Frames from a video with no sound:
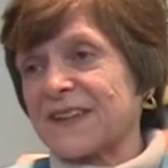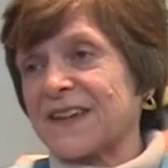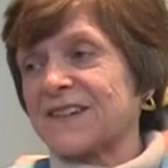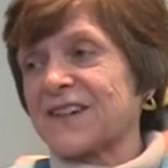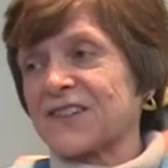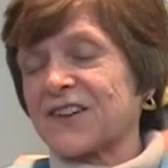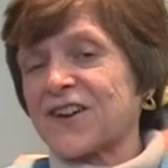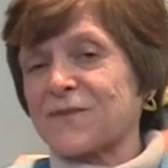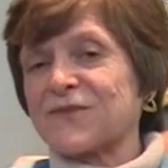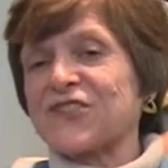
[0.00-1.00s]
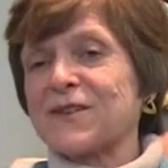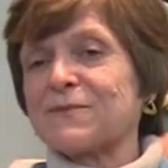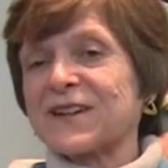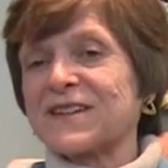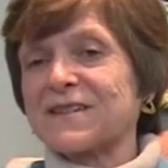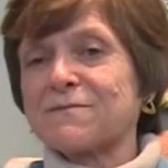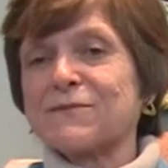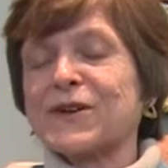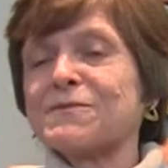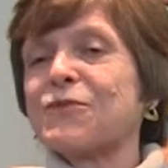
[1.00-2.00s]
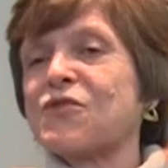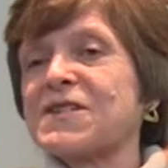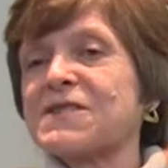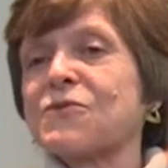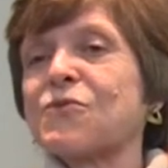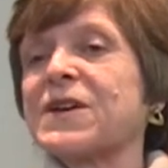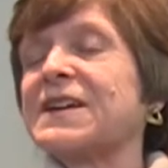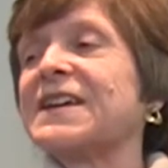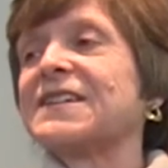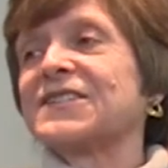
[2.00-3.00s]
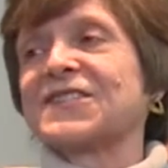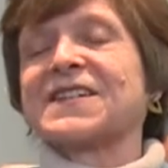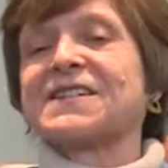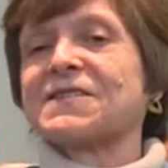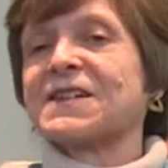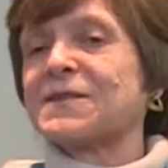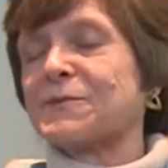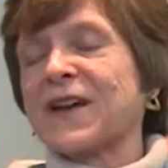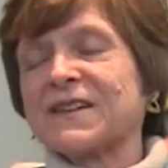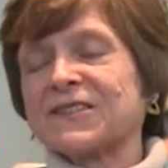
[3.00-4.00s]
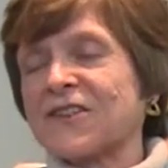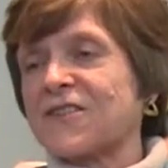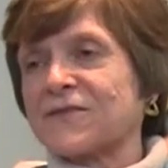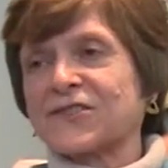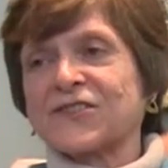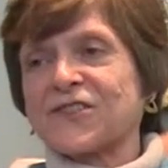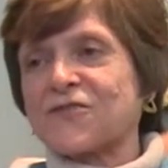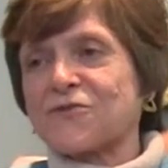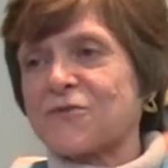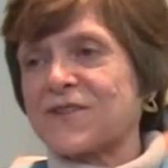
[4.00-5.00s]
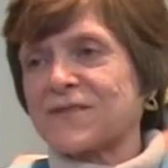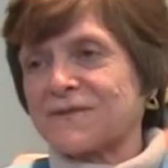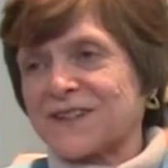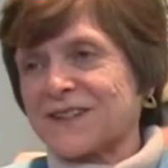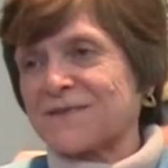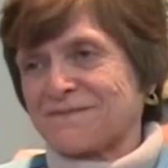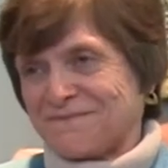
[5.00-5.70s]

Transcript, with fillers: It doesn't come cheaply, but boy, when it is there, it pays off so wonderfully.